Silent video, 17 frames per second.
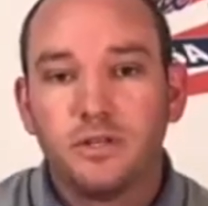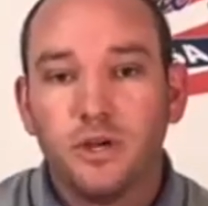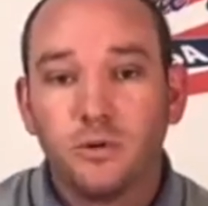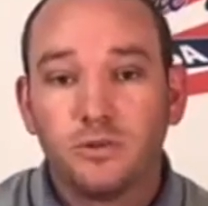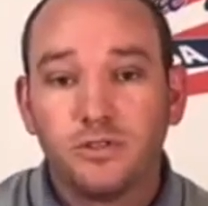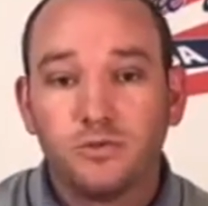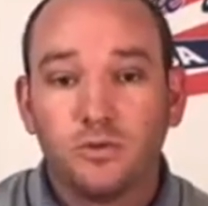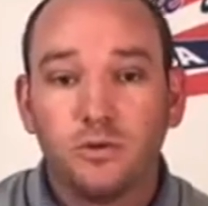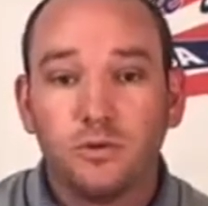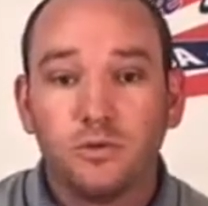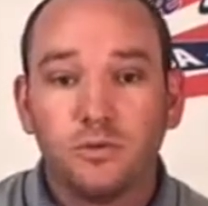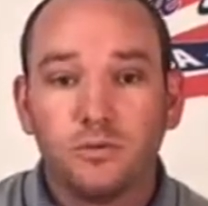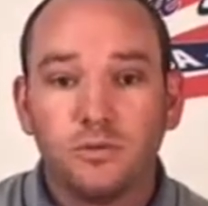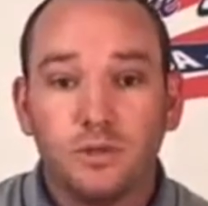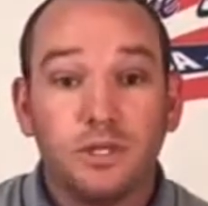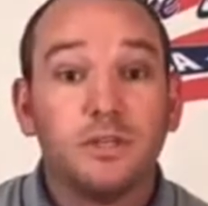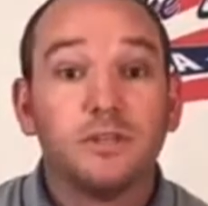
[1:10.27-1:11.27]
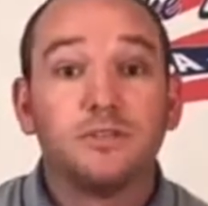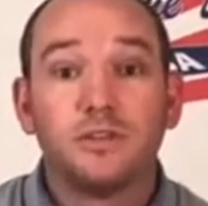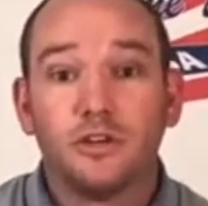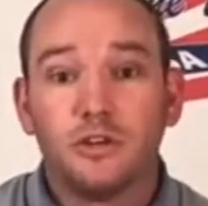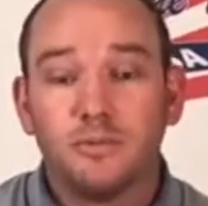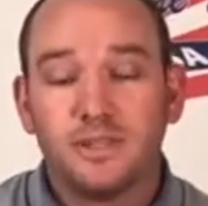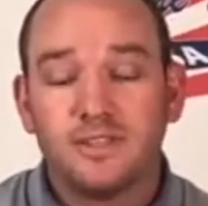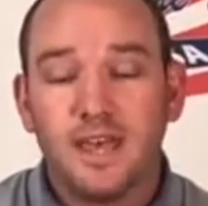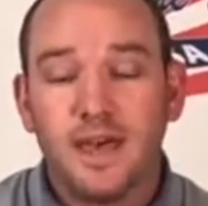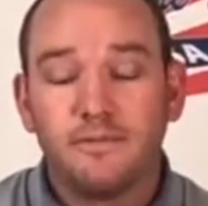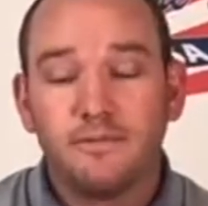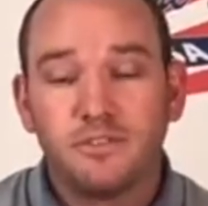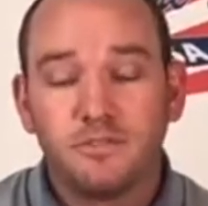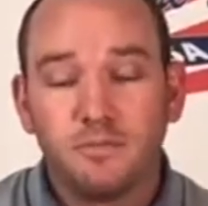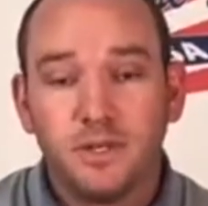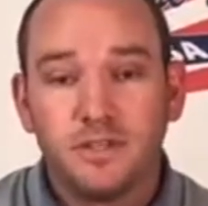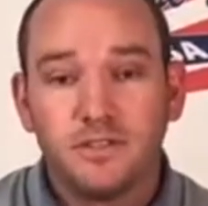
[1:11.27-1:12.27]
tournament staff will
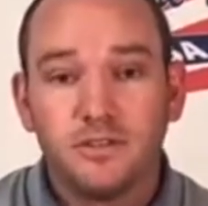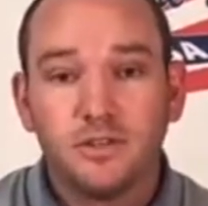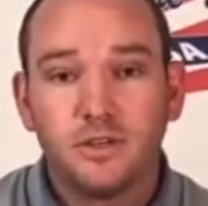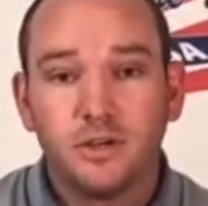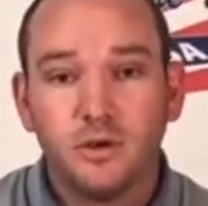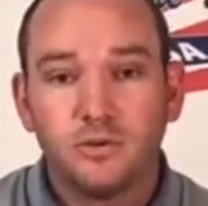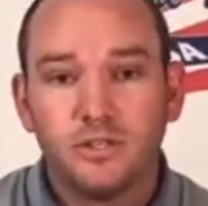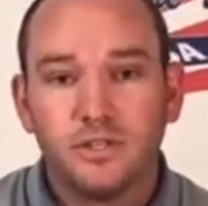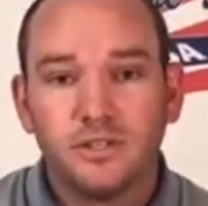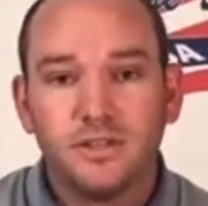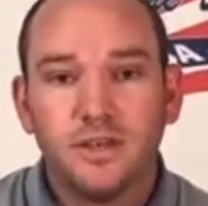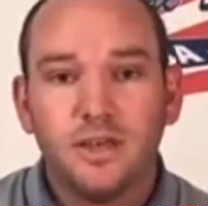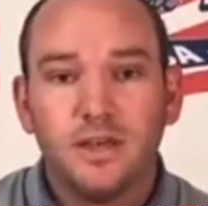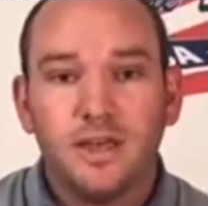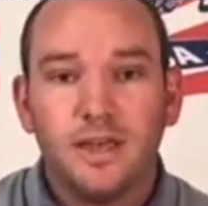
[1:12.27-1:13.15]
speak to the coaches